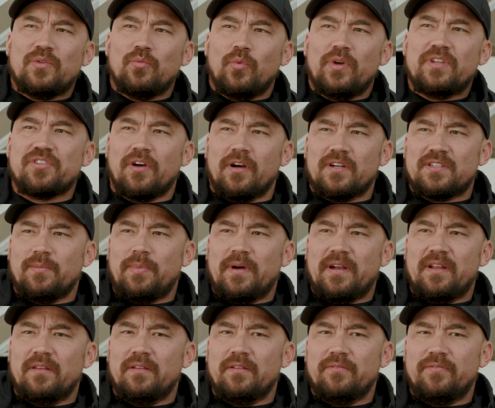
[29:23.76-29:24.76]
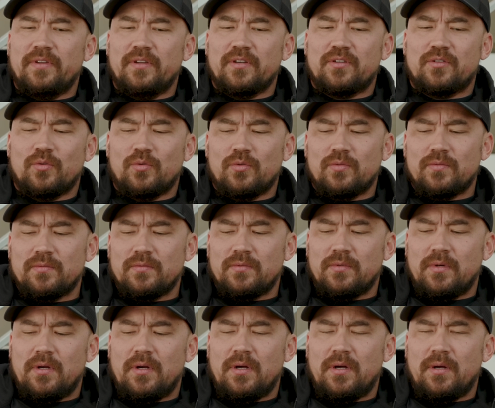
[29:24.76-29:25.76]
We talked about it in the vehicle
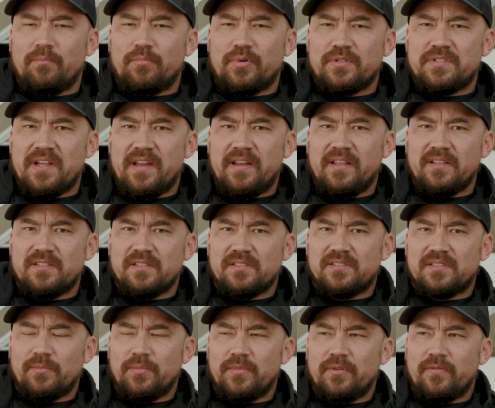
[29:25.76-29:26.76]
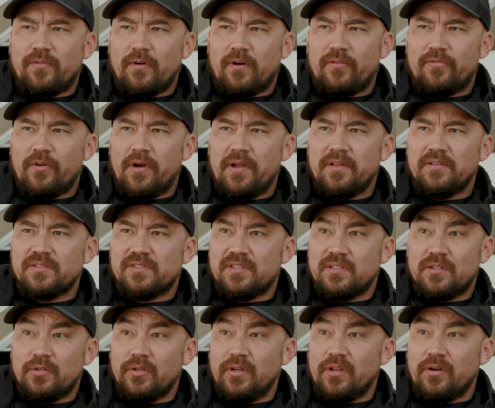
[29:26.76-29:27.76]
pertaining to some of our friends,
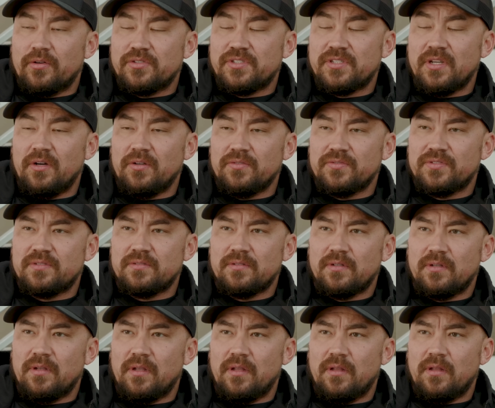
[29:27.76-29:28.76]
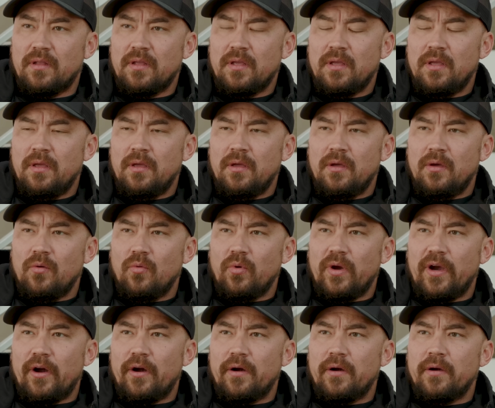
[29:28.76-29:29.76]
including ourselves,
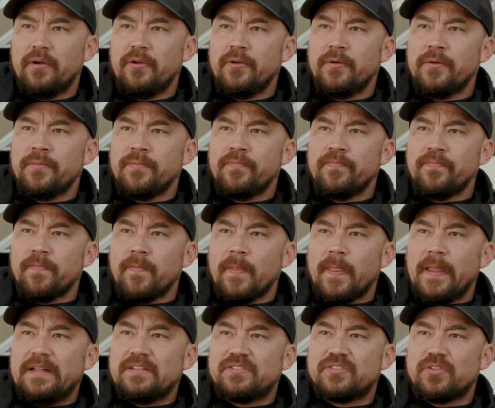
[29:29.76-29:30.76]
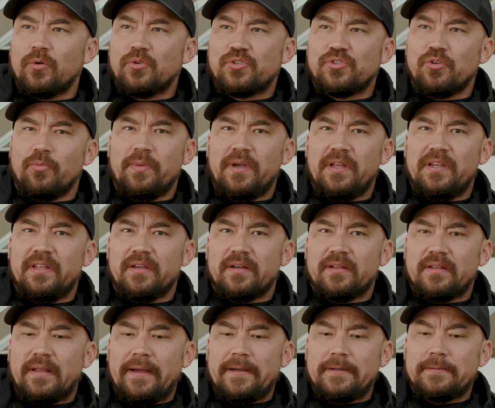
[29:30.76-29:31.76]
where in social
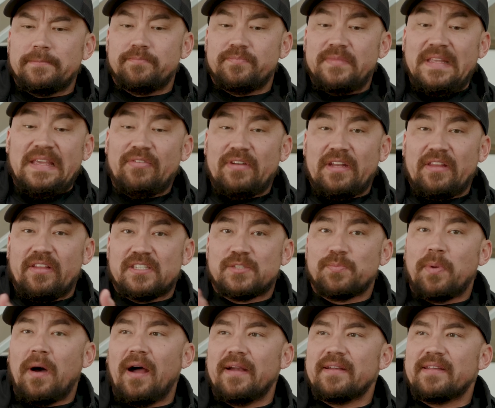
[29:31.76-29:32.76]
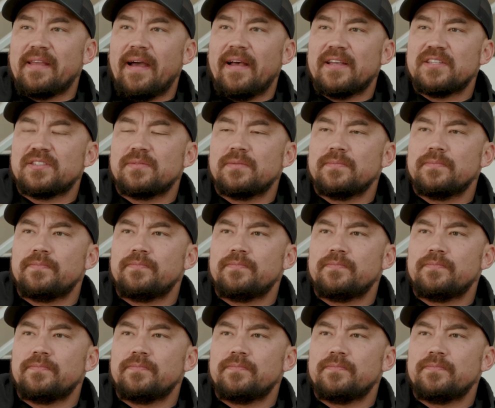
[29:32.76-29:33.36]
media, like even in this podcast,